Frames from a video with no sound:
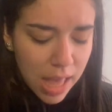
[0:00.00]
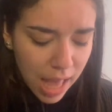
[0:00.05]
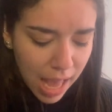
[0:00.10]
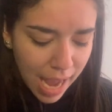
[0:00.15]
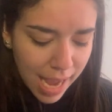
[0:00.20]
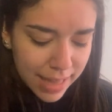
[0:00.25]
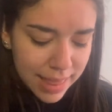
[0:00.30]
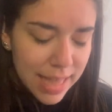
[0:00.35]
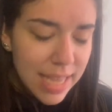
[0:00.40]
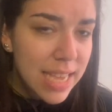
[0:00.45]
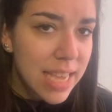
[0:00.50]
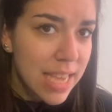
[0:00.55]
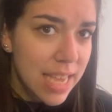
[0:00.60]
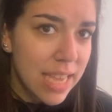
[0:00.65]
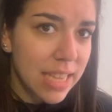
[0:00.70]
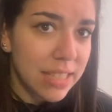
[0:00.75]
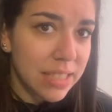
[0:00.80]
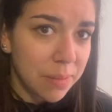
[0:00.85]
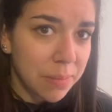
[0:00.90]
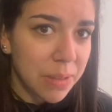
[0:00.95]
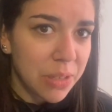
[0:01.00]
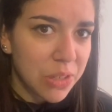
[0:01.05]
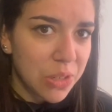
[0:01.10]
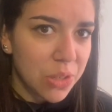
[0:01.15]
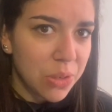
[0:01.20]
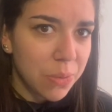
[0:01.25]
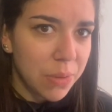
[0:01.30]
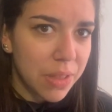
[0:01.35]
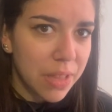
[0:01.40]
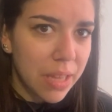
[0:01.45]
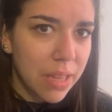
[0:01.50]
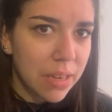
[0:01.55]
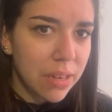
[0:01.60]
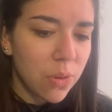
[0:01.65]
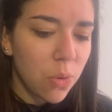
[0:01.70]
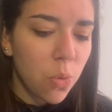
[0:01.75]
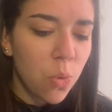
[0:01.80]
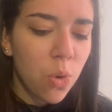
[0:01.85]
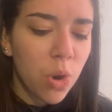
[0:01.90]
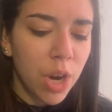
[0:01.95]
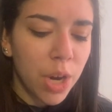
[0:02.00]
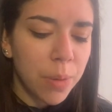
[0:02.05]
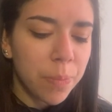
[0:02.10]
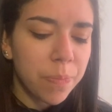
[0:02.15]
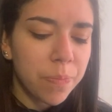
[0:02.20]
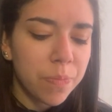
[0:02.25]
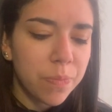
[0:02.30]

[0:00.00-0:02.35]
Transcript: I think he has something to do with it. Or